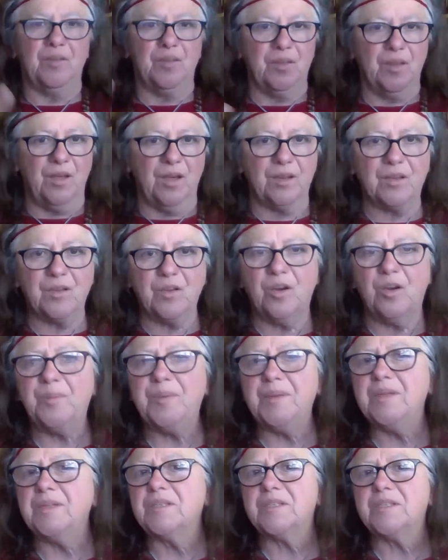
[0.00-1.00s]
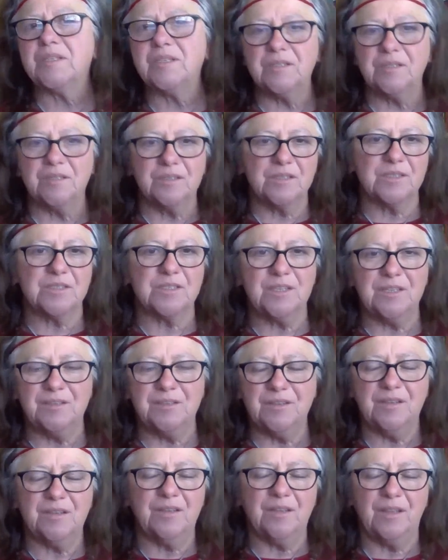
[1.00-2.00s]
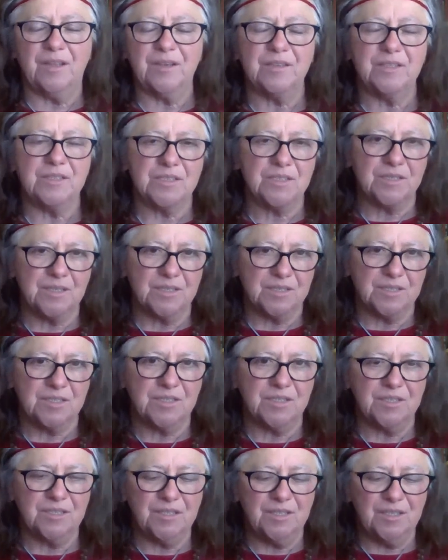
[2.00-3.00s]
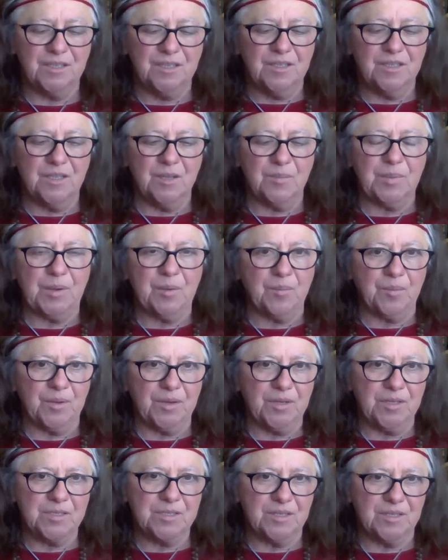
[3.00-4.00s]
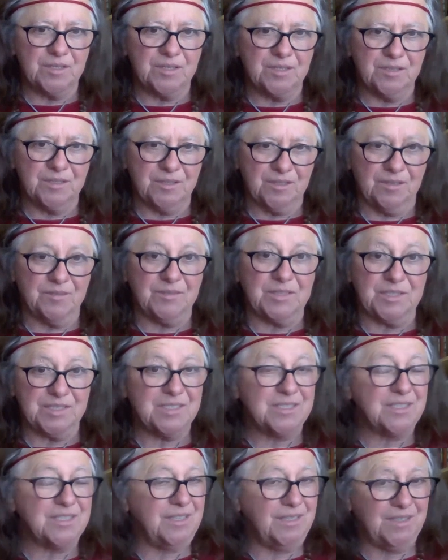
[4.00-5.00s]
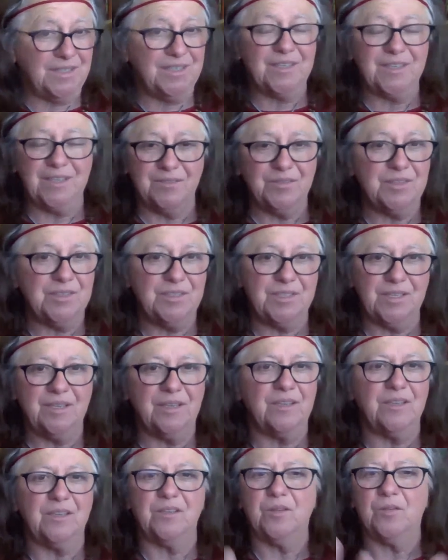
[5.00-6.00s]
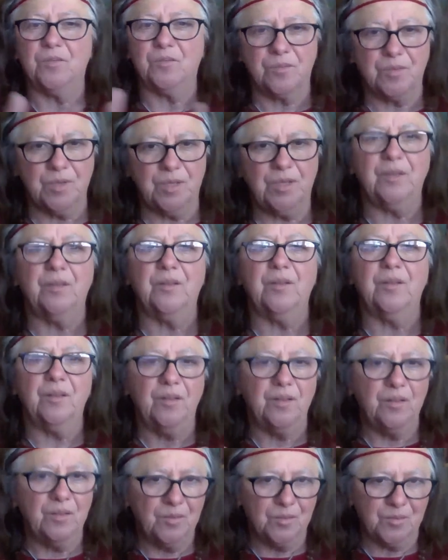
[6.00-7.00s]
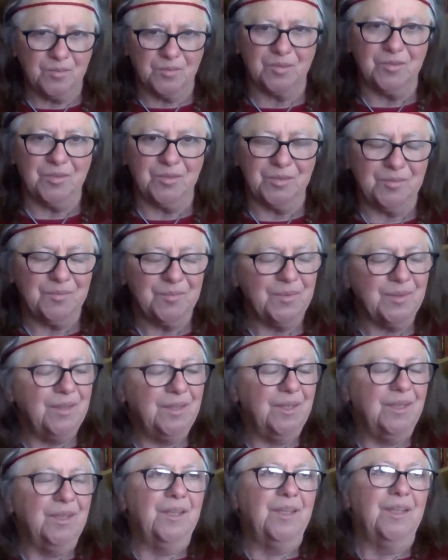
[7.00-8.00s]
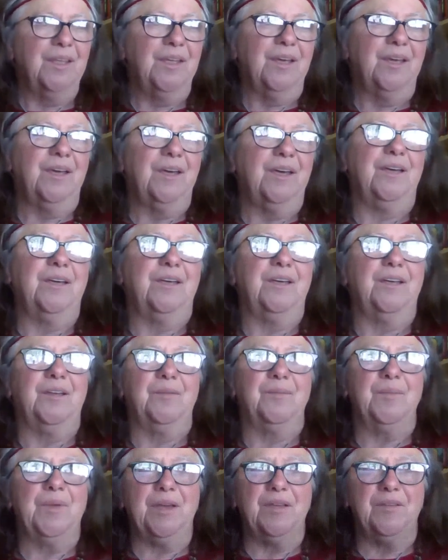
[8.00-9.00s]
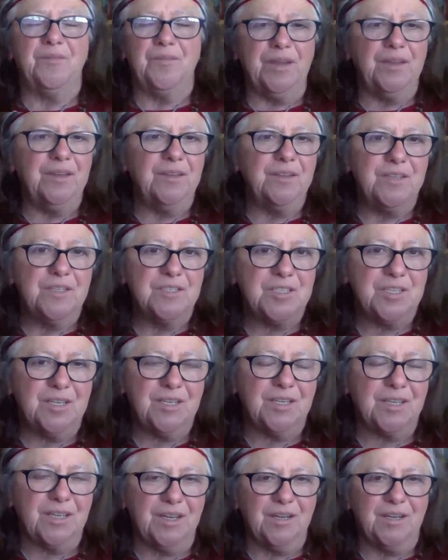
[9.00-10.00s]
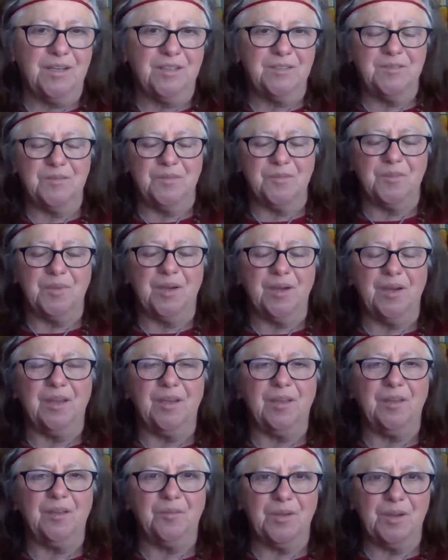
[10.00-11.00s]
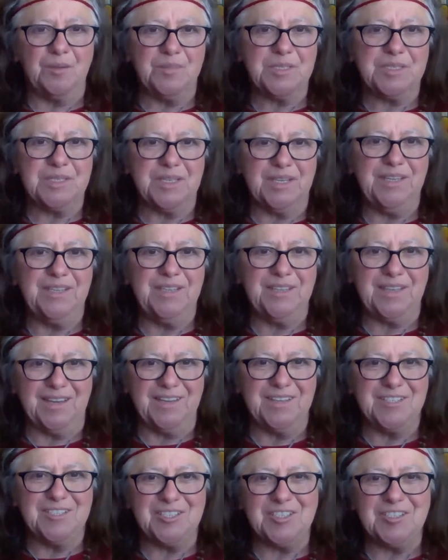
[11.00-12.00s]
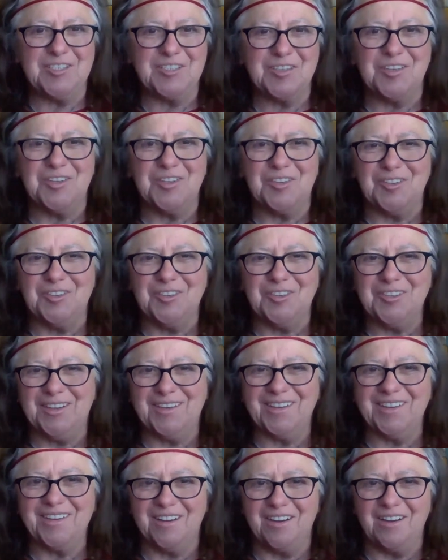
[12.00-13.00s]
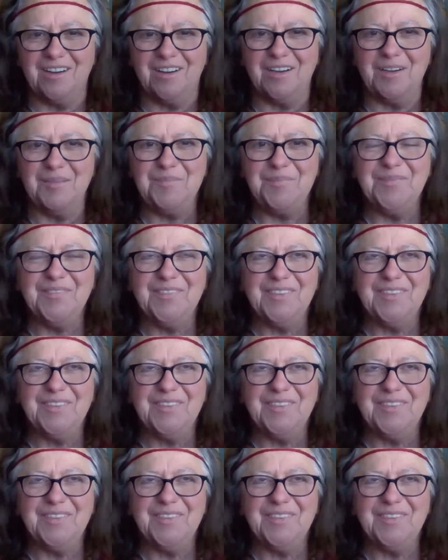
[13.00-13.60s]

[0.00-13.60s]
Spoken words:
a lot of coping skills and a lot of discussion about what it's like to live as a psychic every day in the real world. I invite you to check out my website, catginacole.com.